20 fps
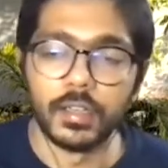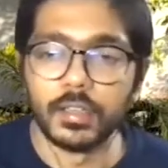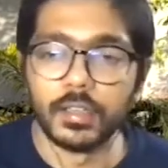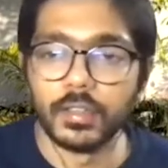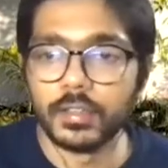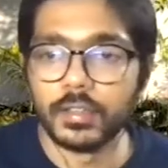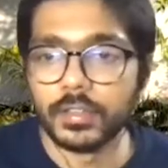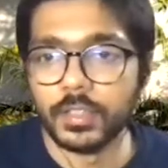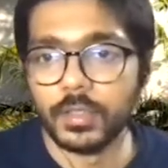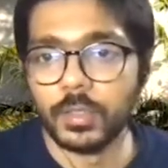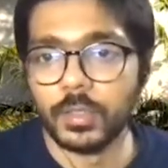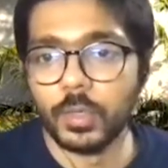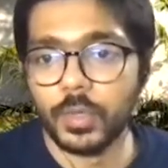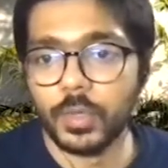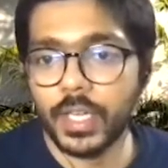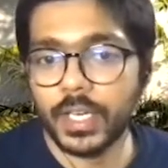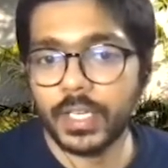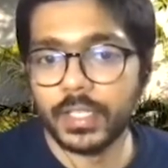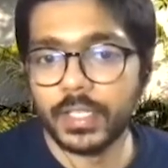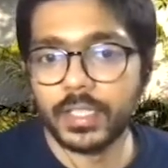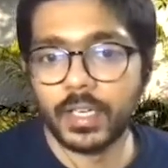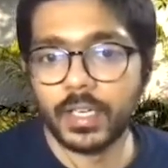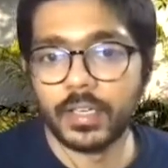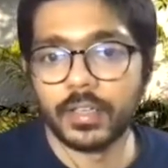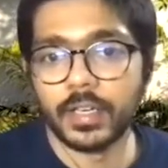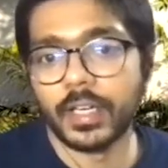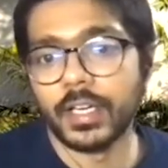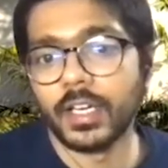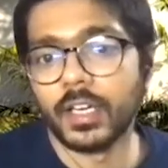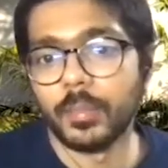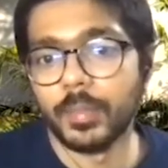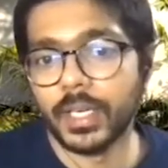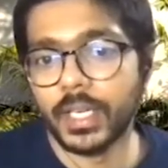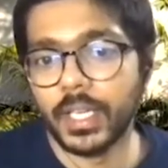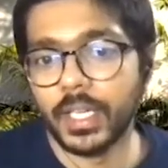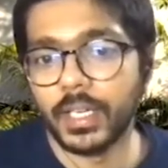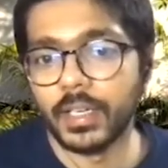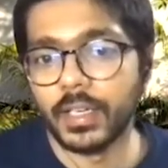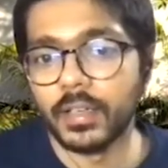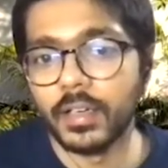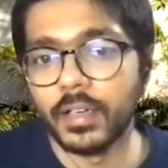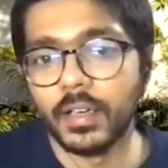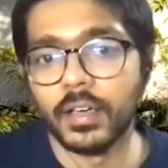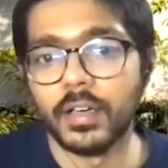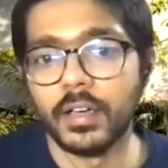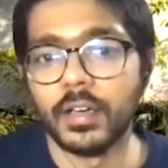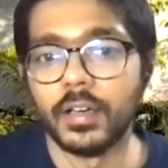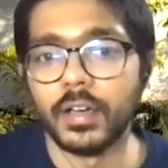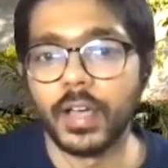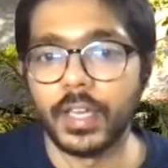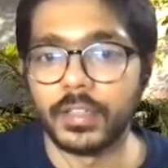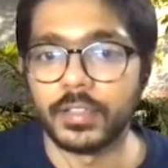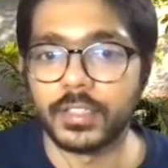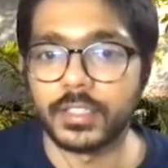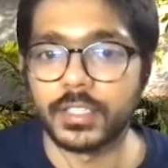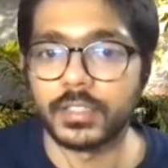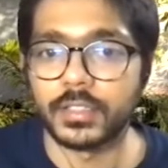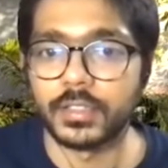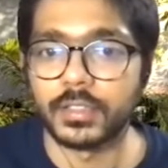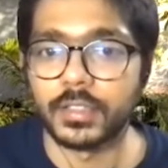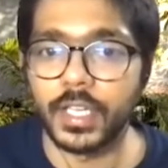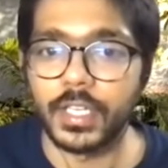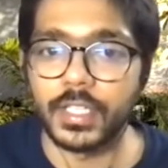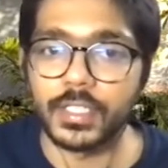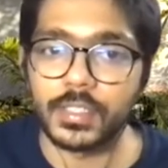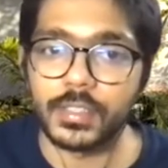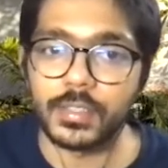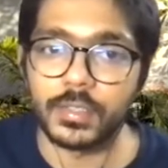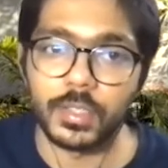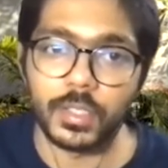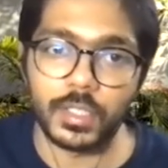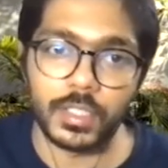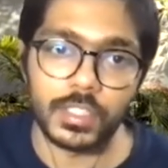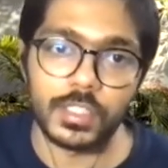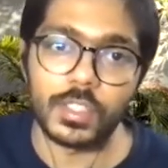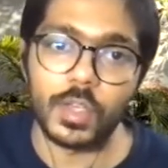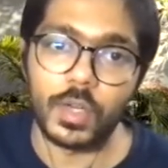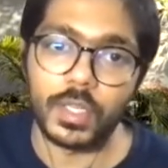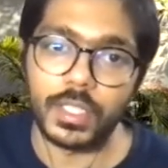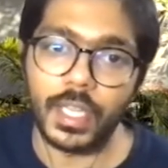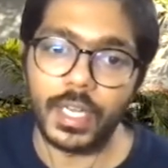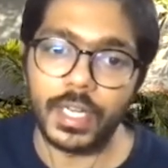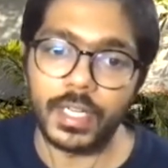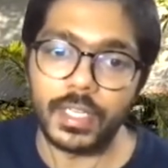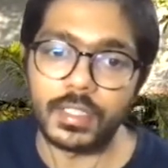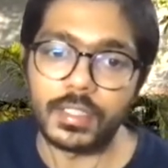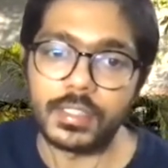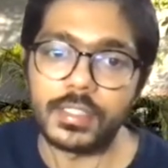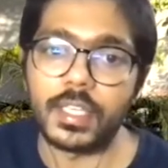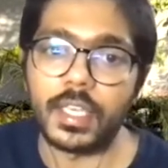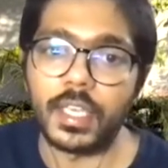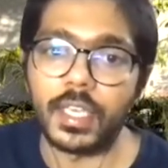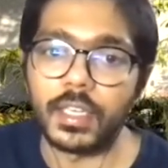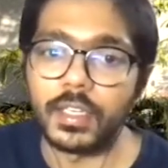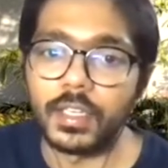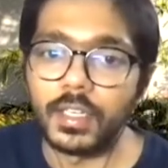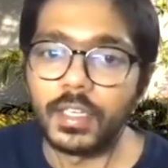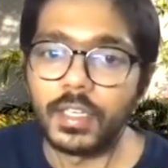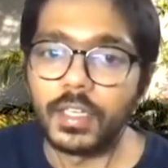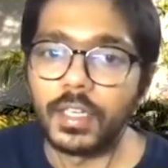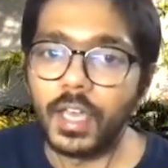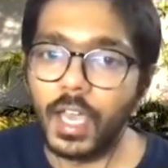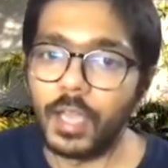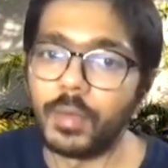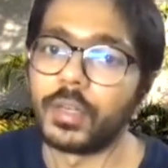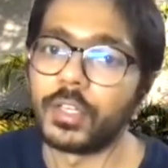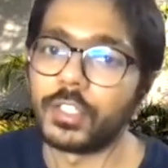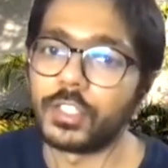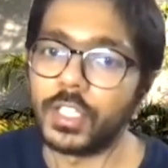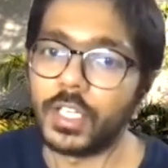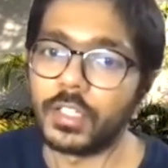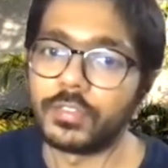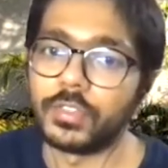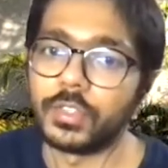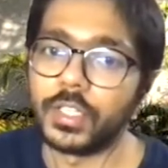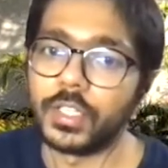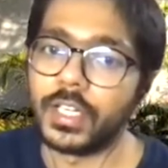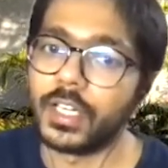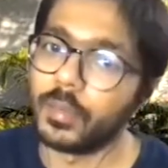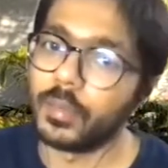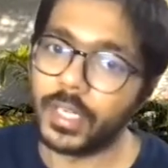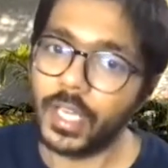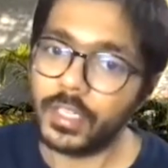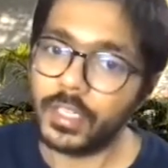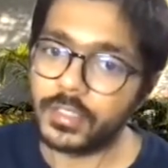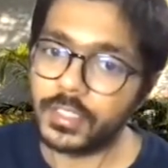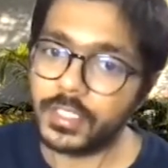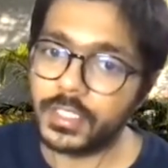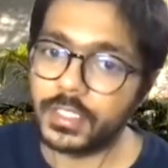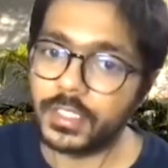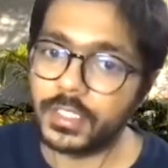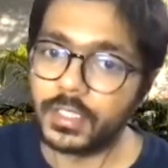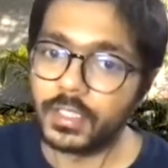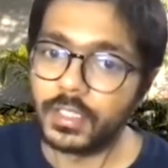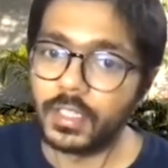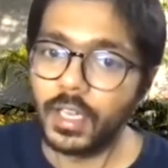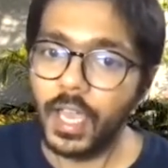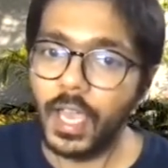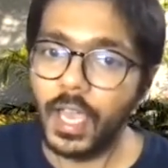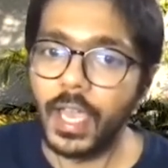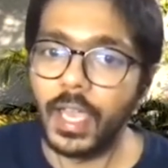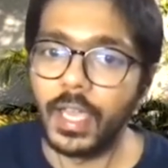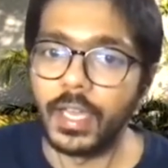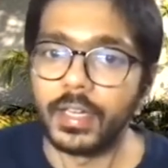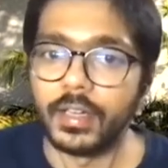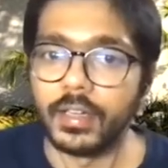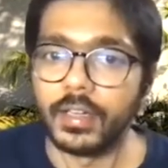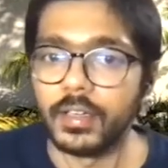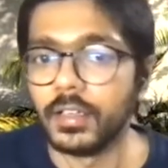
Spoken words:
you know that there are rate limiting errors, right? So you can sort that and say, I want to check for rate limit errors, and